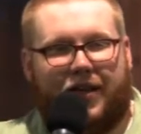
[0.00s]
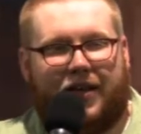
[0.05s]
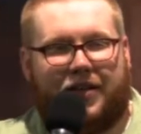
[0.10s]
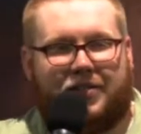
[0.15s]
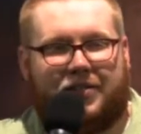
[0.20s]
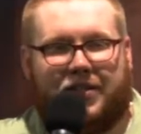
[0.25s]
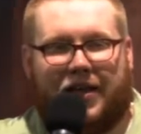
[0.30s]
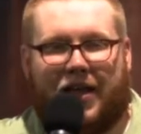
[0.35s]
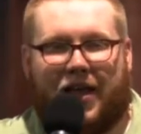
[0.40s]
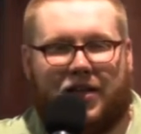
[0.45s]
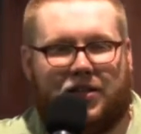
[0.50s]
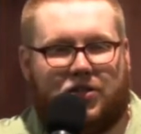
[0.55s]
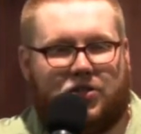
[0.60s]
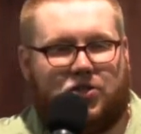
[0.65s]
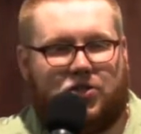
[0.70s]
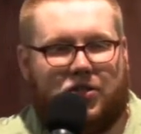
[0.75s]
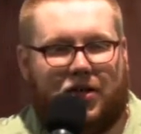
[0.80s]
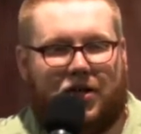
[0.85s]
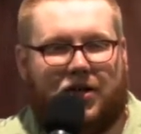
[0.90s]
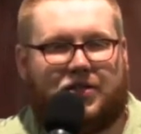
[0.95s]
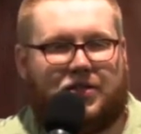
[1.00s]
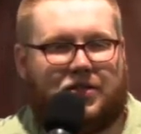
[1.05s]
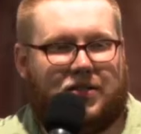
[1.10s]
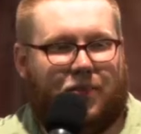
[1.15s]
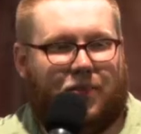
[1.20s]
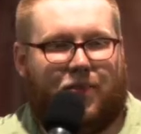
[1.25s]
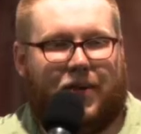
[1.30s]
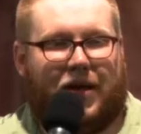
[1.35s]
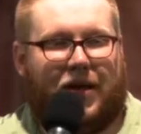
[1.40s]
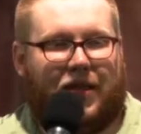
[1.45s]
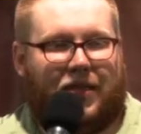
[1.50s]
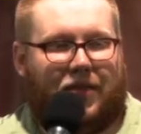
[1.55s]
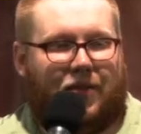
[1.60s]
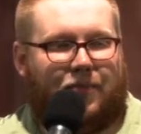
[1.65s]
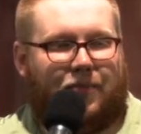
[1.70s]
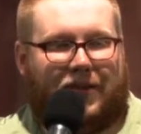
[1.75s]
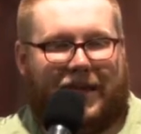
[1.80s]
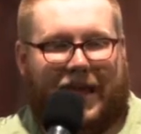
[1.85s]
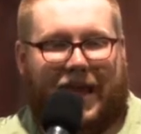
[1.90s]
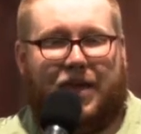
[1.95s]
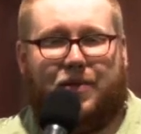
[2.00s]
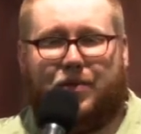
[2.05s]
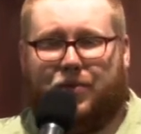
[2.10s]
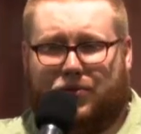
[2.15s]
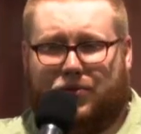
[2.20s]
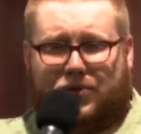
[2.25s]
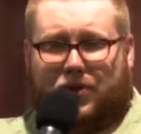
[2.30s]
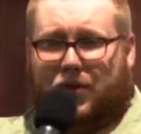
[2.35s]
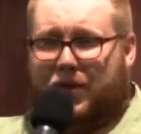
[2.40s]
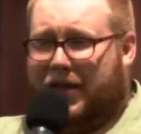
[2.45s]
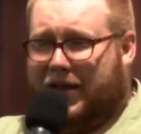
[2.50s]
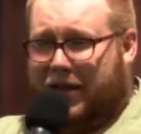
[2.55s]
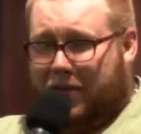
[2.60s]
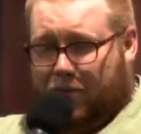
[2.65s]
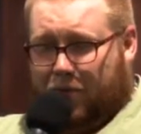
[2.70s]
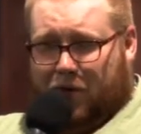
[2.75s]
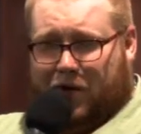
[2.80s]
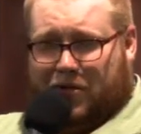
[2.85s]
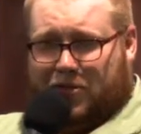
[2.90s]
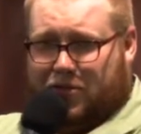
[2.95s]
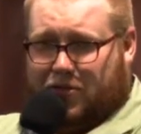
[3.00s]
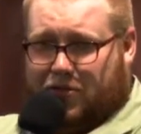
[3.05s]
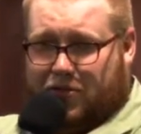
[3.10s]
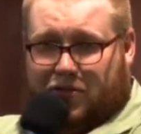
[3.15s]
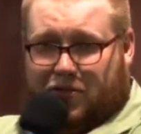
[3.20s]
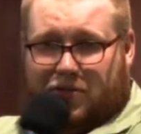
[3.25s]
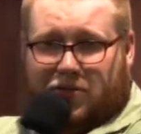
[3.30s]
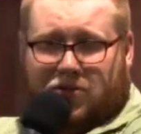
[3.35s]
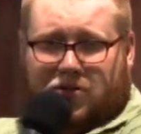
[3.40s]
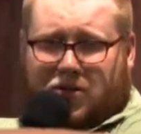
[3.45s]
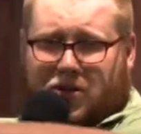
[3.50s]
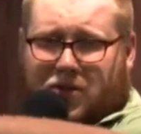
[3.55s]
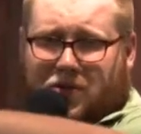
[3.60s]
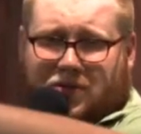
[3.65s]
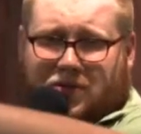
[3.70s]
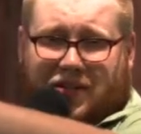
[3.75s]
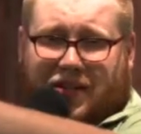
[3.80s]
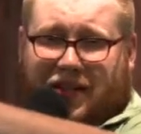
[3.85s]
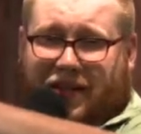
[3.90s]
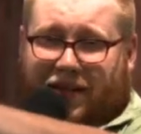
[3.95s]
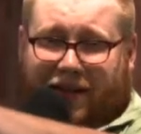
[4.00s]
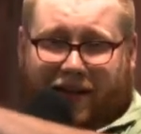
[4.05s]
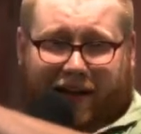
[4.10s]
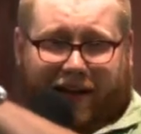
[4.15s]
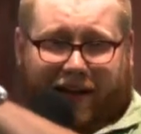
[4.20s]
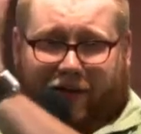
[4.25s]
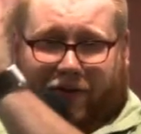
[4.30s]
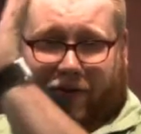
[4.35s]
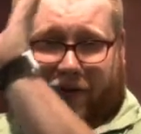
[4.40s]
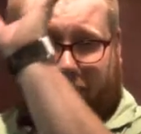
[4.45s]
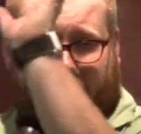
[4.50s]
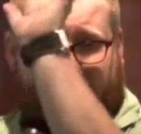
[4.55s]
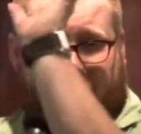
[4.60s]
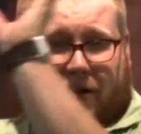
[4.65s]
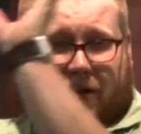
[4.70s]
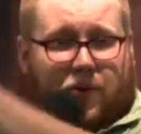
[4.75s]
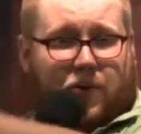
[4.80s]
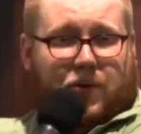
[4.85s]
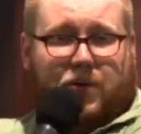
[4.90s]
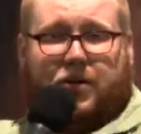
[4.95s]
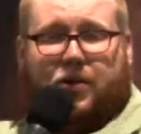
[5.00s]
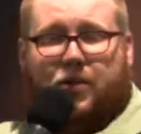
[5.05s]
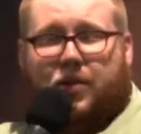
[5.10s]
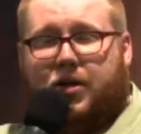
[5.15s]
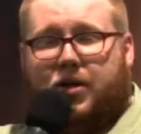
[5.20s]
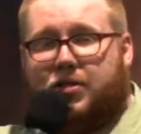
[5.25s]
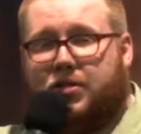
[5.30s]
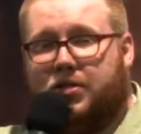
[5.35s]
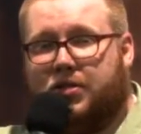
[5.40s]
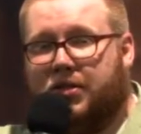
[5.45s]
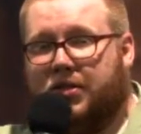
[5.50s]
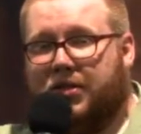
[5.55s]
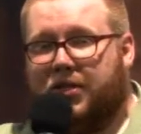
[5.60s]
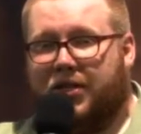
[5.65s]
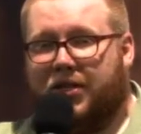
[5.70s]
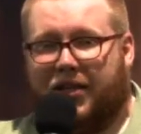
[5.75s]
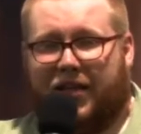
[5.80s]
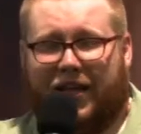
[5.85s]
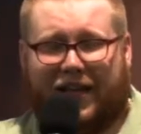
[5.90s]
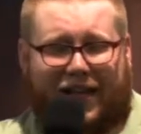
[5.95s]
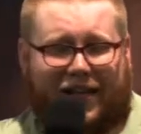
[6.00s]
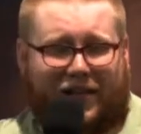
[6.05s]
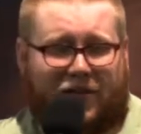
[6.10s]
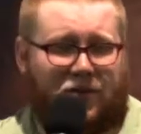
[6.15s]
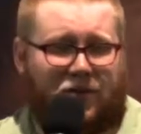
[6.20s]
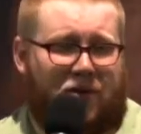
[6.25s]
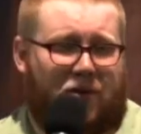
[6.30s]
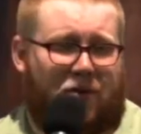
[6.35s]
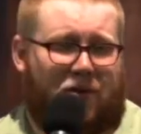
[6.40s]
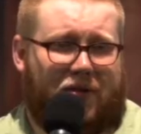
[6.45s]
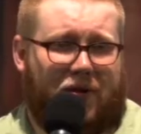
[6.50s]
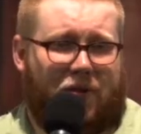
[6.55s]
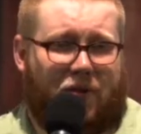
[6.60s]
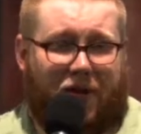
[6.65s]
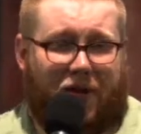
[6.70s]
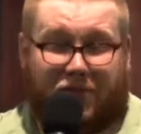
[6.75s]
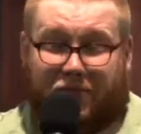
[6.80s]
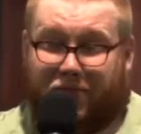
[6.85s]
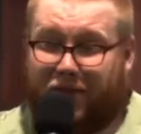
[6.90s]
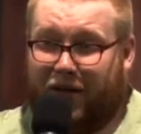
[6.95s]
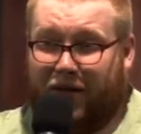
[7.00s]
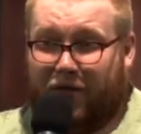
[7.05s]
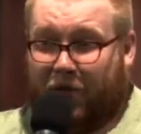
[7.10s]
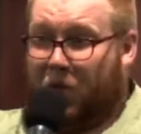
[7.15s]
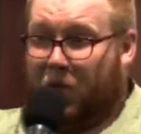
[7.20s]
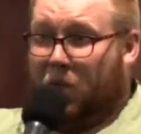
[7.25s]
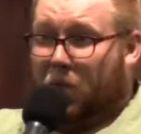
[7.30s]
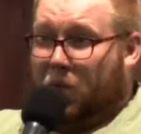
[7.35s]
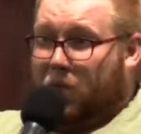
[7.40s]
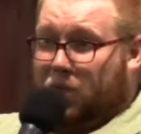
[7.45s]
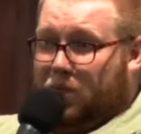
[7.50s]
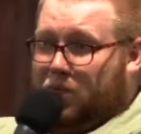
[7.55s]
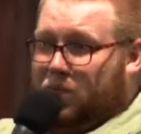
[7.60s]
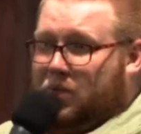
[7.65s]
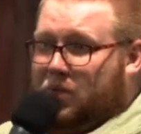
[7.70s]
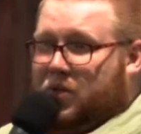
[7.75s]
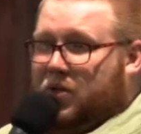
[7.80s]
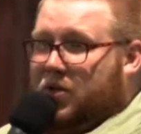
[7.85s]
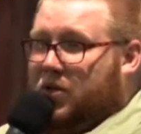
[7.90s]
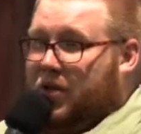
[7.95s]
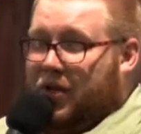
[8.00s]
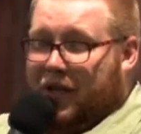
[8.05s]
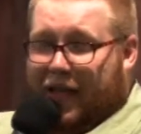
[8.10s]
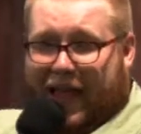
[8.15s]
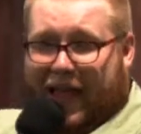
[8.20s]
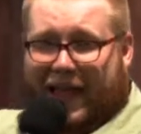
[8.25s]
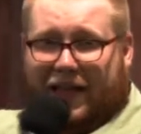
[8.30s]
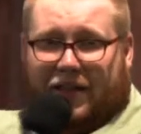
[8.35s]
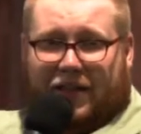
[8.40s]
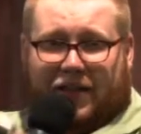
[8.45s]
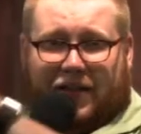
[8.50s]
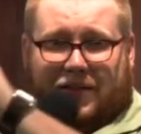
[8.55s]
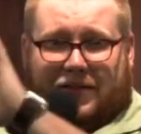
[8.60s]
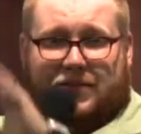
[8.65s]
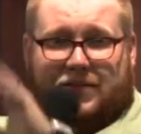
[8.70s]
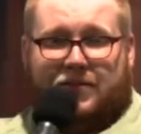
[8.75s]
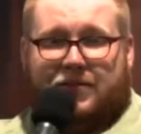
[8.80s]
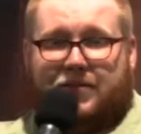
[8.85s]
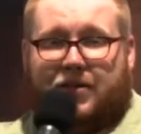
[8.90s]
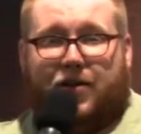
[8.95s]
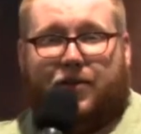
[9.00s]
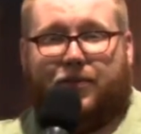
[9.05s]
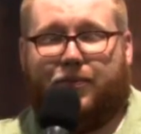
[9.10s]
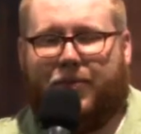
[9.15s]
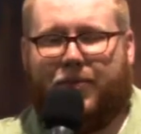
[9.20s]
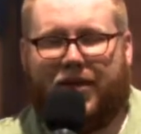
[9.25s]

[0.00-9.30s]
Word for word: It's not just to buy them cable so they can watch shows that I don't even know what they're watching. Like, I do know what they're watching, but I don't know aliens and stuff.